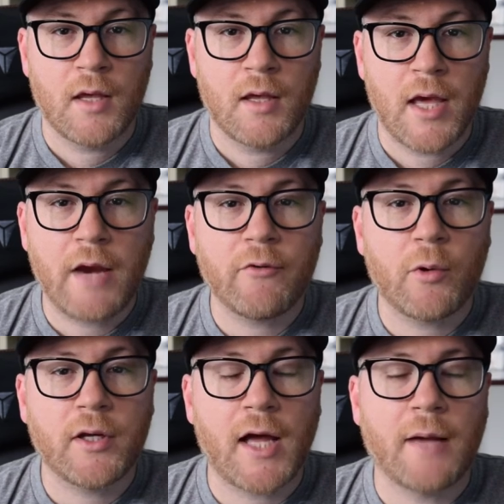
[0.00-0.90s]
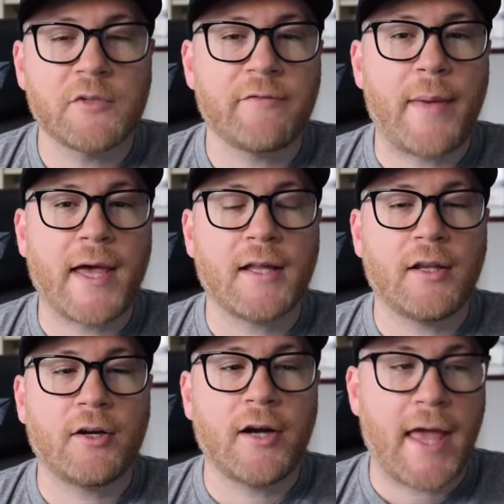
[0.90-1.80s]
Hey everyone, I'm Jeff
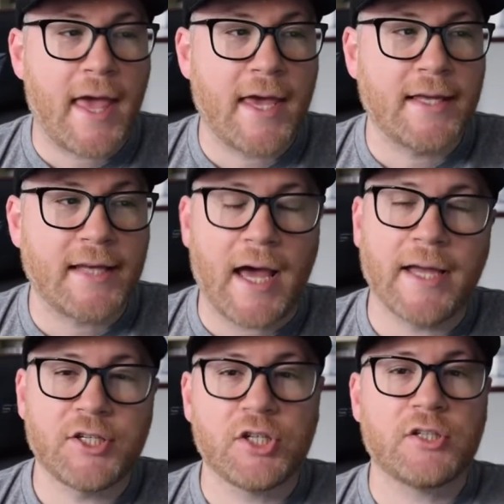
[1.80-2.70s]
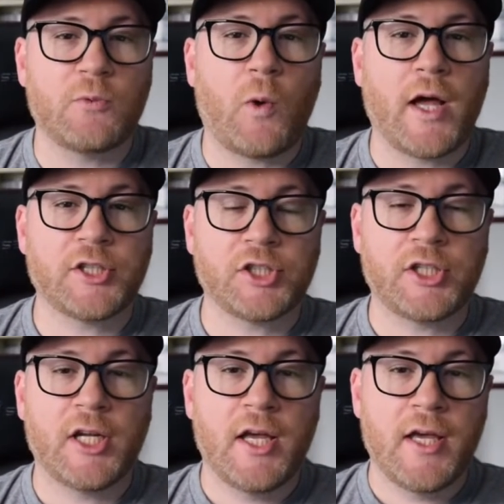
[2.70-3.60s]
Bacalar, and I just watched
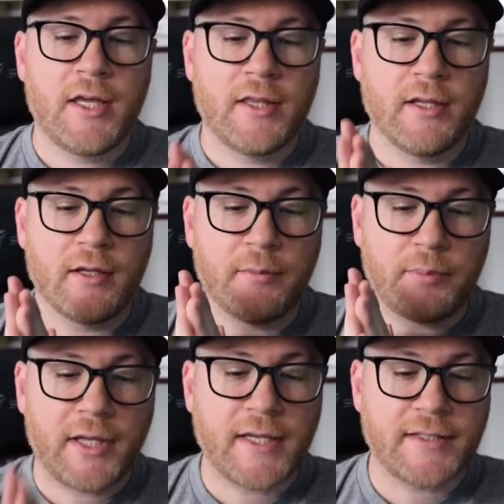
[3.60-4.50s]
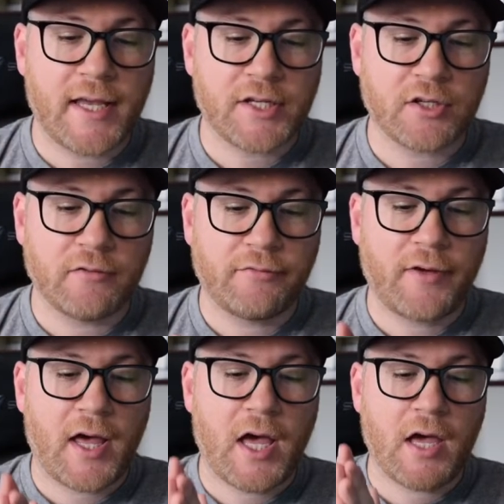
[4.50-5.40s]
the PlayStation
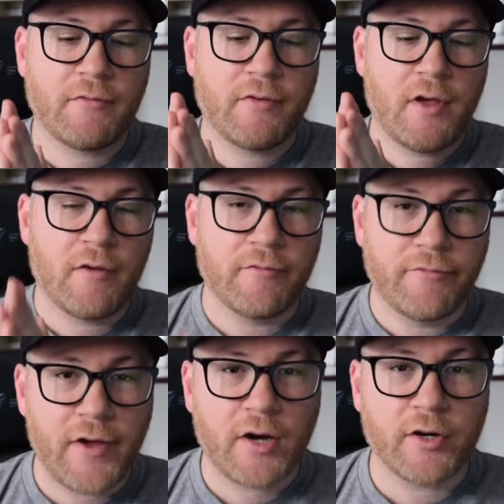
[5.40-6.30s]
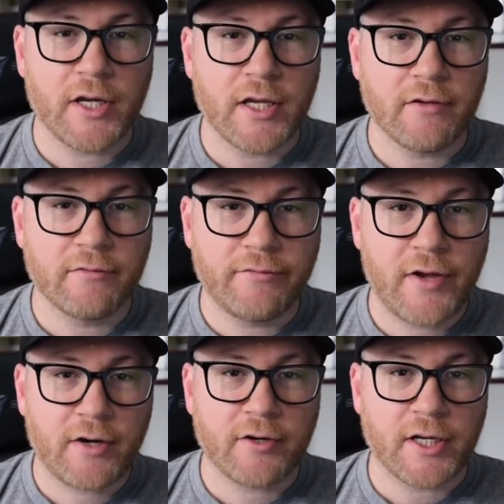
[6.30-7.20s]
5
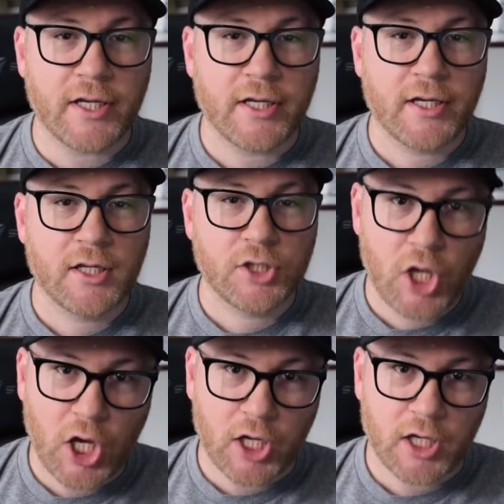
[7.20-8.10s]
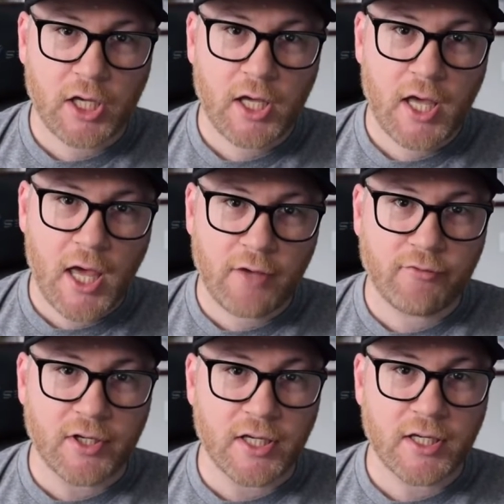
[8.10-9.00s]
very
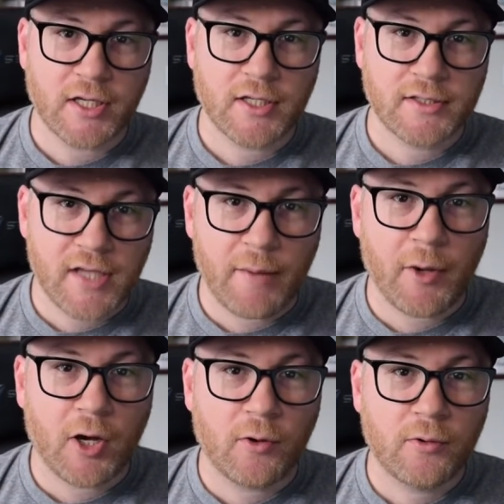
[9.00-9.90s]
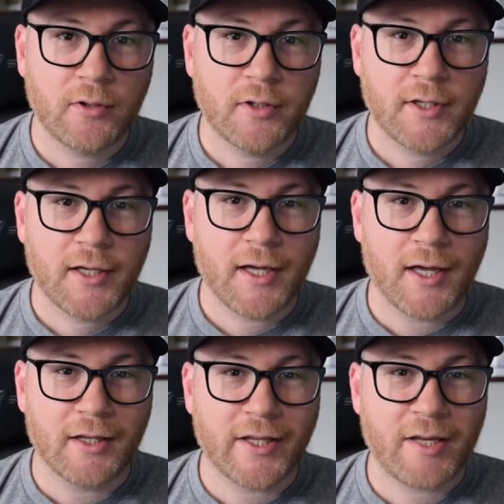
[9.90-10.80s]
tech-heavy demo
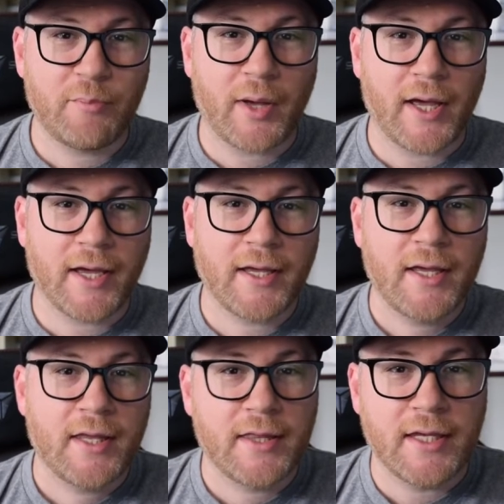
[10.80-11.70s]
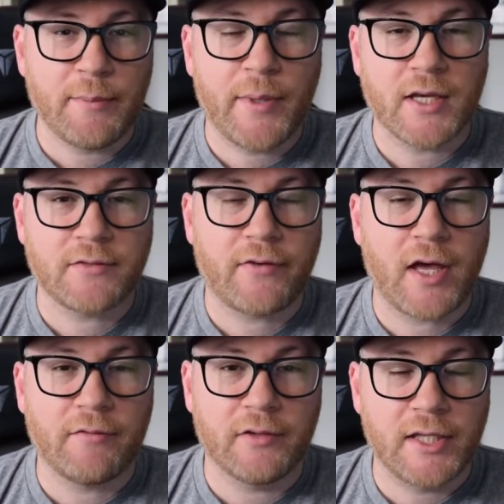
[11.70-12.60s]
led by the
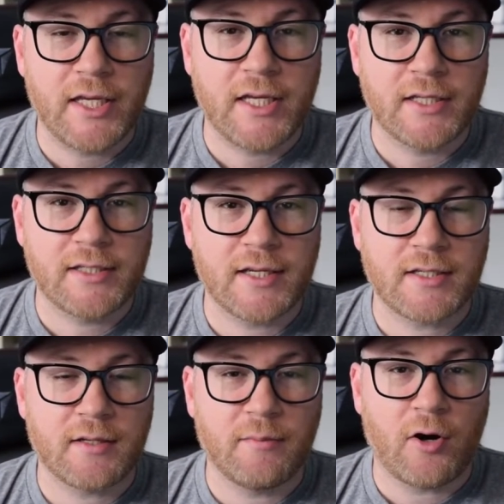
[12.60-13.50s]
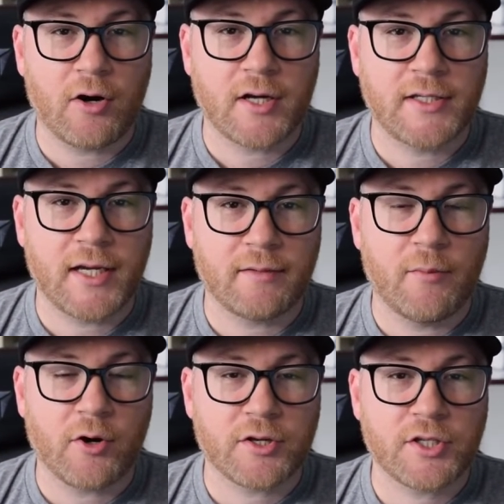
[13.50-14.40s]
PS5 lead system architect
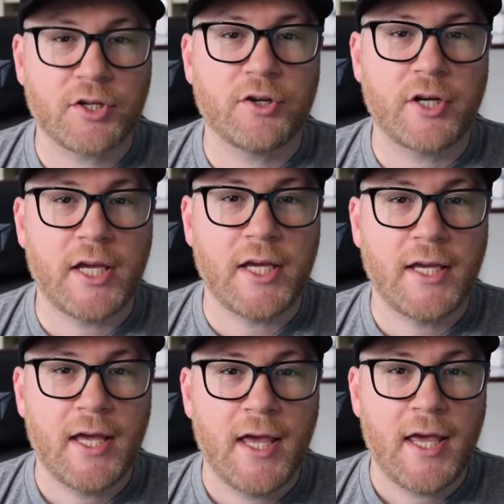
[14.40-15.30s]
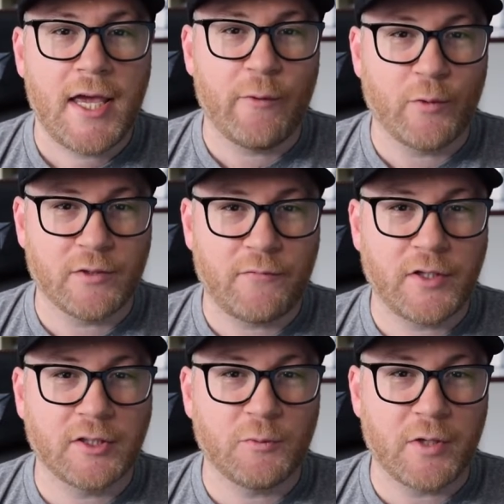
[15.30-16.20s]
Mark Cerny. It was
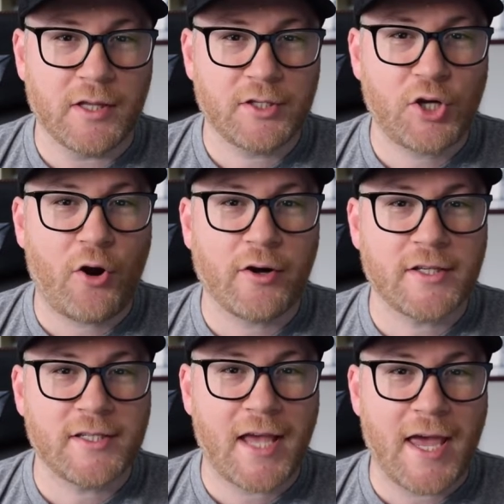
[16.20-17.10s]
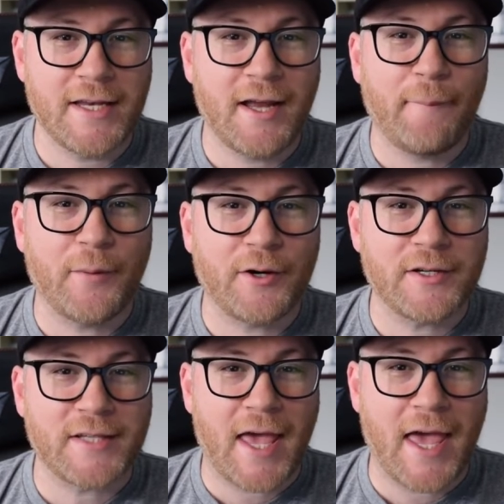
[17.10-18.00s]
filled with charts and
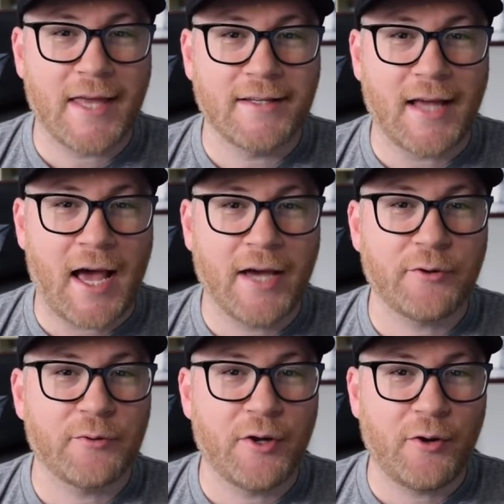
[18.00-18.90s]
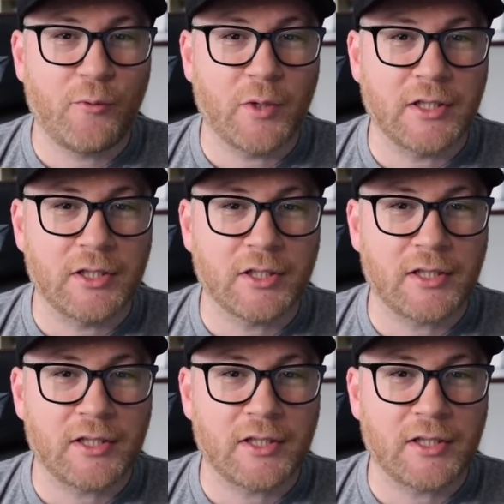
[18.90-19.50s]
numbers, and I don't know what looked